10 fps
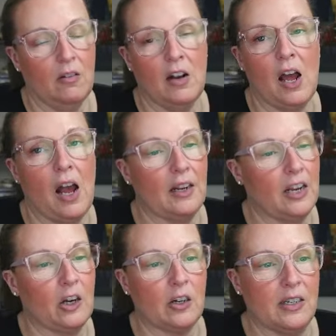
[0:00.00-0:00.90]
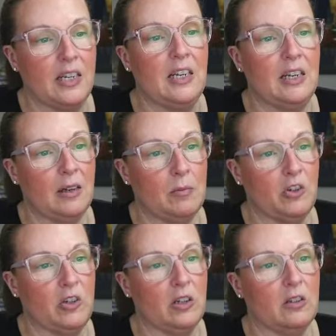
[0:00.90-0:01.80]
not guaranteed
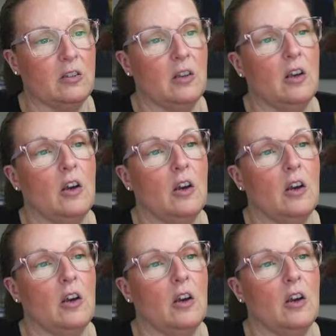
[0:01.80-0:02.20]
images,